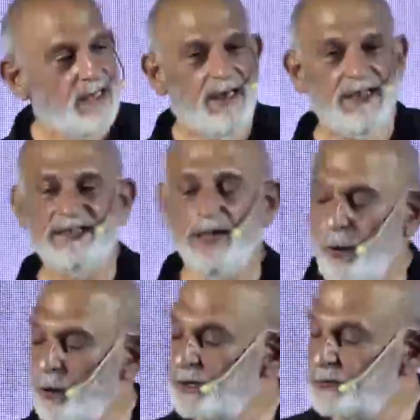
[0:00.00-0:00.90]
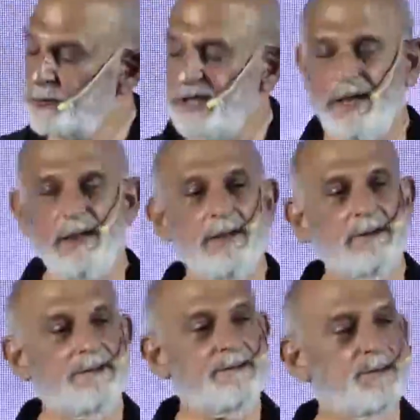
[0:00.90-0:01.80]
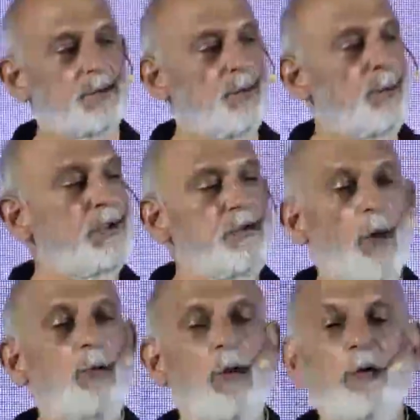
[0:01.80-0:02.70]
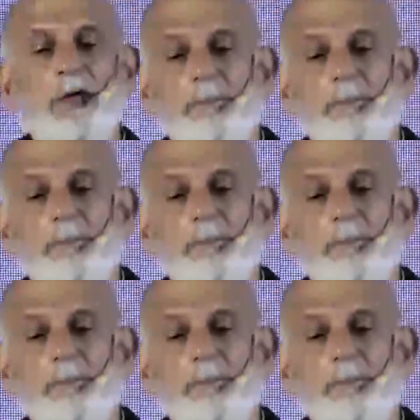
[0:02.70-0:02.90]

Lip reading: is the Holy Grail will no longer